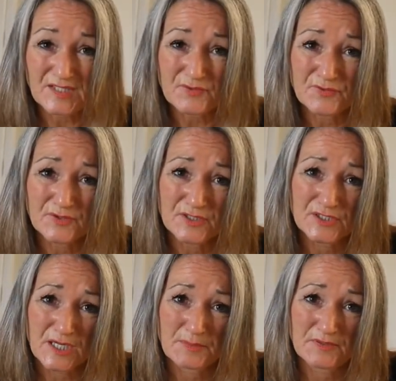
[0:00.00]
for a good
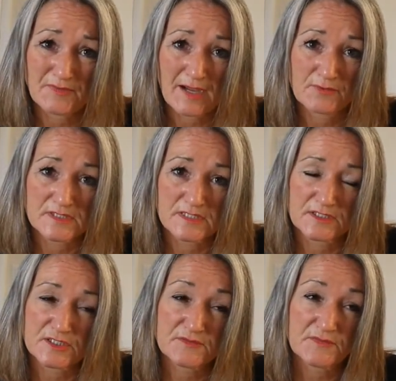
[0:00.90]
couple of hours, and I
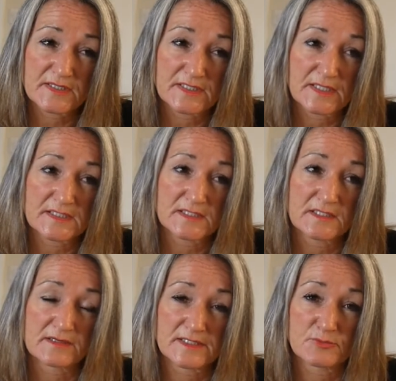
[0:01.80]
just find it is a
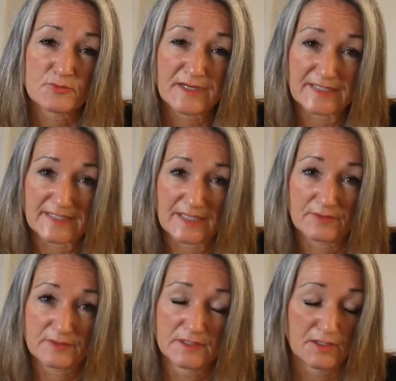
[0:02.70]
nice wind down
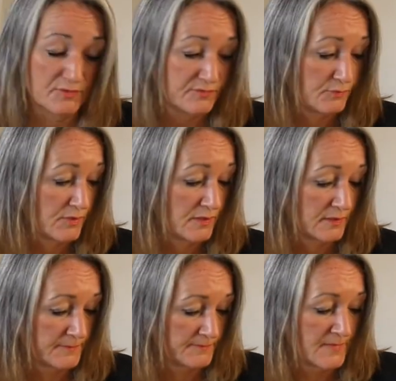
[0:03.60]
after
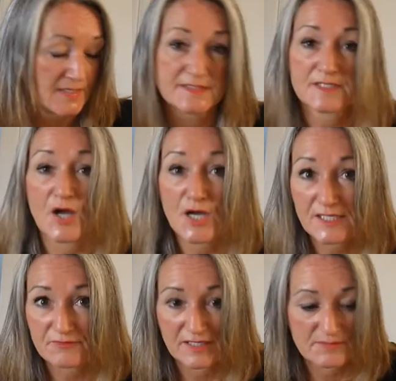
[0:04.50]
work. So
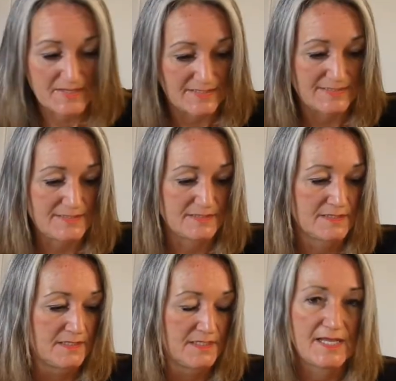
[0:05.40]
highly recommended.
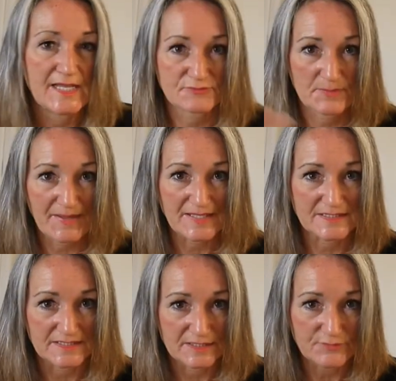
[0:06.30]
It's
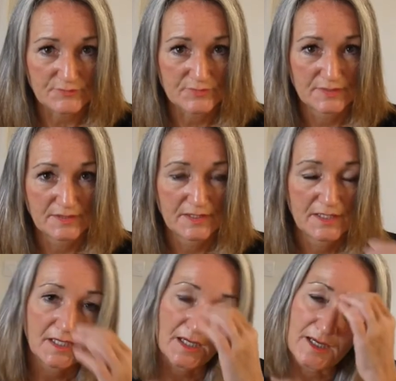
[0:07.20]
repetitive,
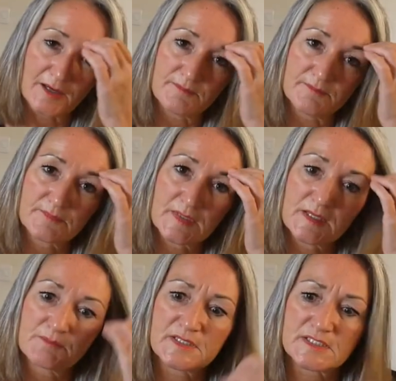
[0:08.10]

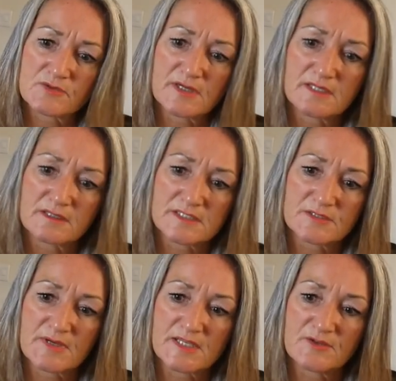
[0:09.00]
but it's quite nice
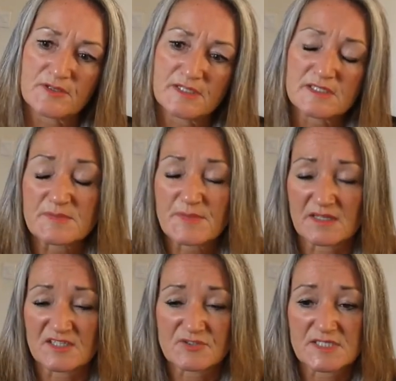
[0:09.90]
where it's a bit
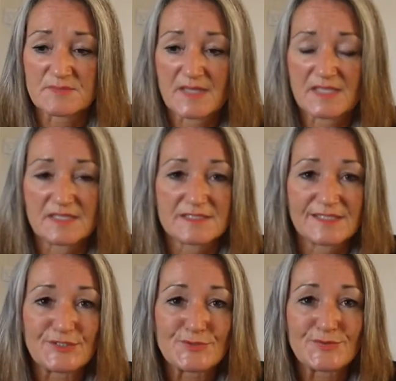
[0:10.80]
like dressmaking, isn't
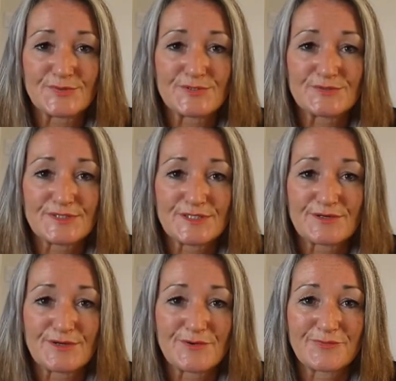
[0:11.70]
it? You start
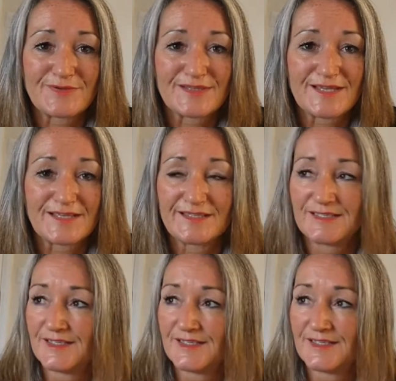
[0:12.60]
off with a